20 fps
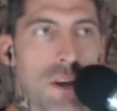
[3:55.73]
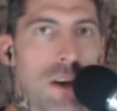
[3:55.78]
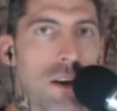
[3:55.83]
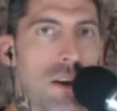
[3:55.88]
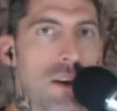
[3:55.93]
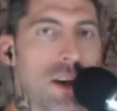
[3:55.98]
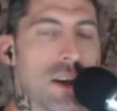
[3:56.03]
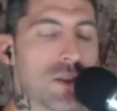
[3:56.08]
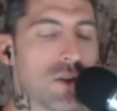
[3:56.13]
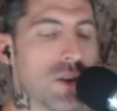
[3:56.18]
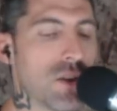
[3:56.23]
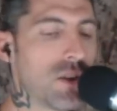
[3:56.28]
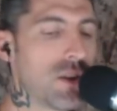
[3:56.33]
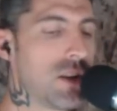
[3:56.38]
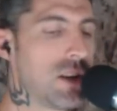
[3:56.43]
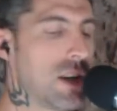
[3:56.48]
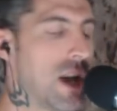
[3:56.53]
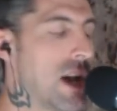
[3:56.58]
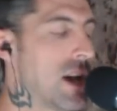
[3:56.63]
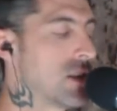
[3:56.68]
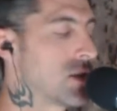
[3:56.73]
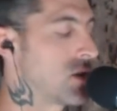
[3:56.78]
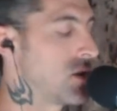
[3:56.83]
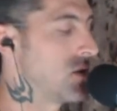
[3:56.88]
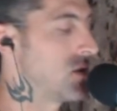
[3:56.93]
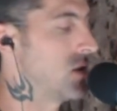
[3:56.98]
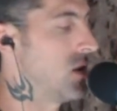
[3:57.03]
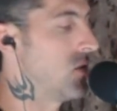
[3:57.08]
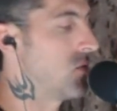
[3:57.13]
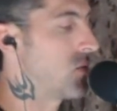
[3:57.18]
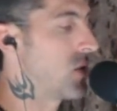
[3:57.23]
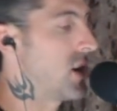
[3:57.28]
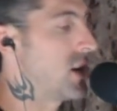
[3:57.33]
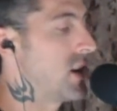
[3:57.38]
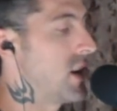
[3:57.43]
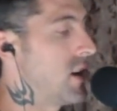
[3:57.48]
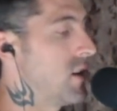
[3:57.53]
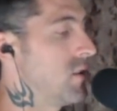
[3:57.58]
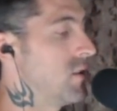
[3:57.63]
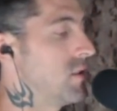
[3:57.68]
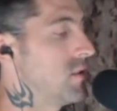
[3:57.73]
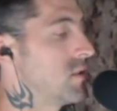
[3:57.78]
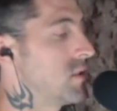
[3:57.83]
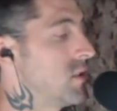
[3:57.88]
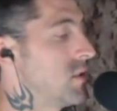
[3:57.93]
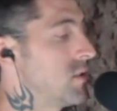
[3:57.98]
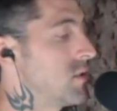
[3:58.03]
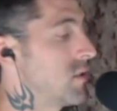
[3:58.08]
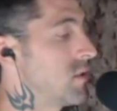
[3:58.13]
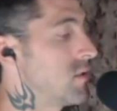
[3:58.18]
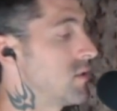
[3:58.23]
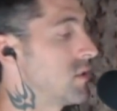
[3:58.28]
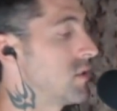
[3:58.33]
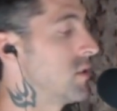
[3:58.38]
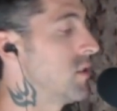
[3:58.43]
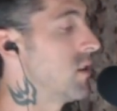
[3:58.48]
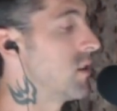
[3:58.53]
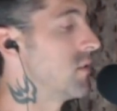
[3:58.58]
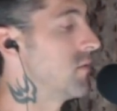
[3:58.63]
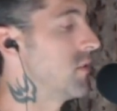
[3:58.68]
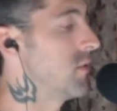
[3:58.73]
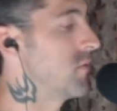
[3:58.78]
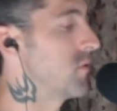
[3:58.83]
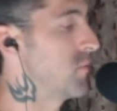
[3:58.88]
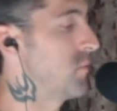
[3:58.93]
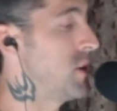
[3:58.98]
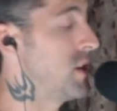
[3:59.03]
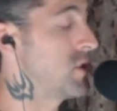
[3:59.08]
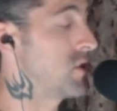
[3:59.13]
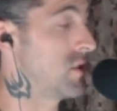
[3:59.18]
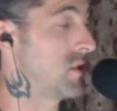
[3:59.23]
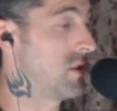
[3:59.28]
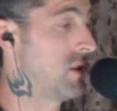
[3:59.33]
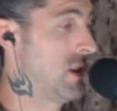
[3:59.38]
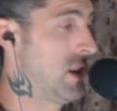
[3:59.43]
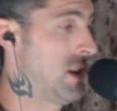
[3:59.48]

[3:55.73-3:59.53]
That's all you need to ask yourself right now. And since there's a ton of information